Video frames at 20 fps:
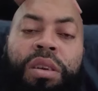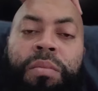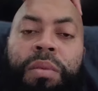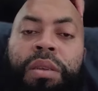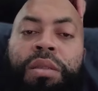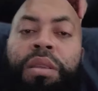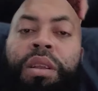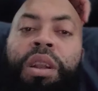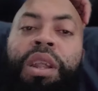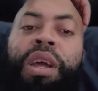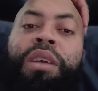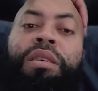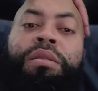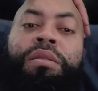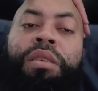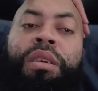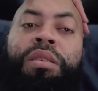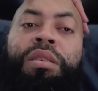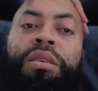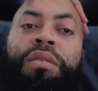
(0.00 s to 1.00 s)
about the
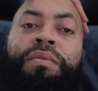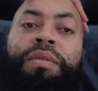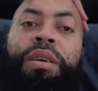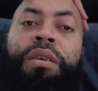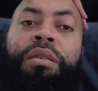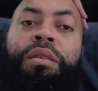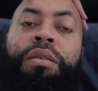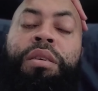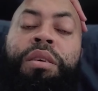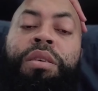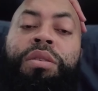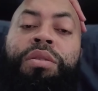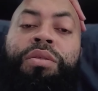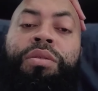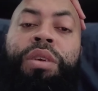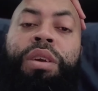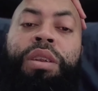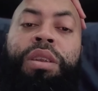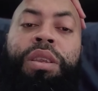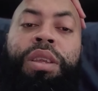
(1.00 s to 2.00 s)
Lakers as if they're a
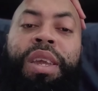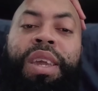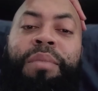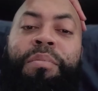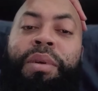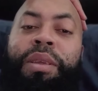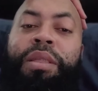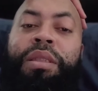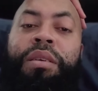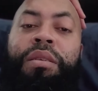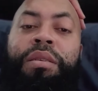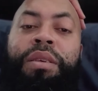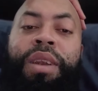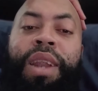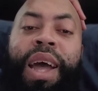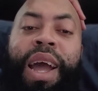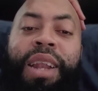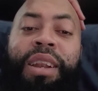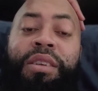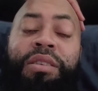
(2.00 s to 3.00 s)
great team, but they're
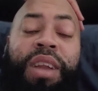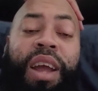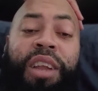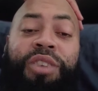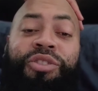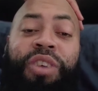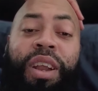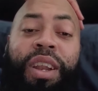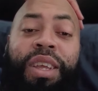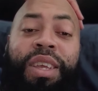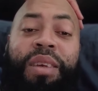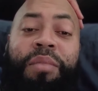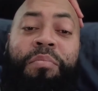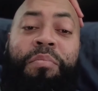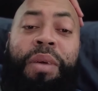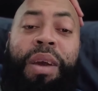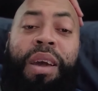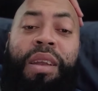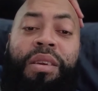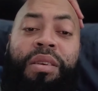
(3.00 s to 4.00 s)
not. They're not trying to get
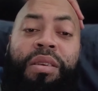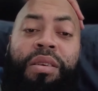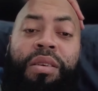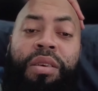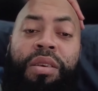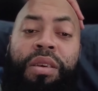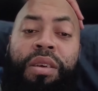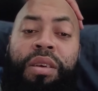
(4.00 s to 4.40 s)
better.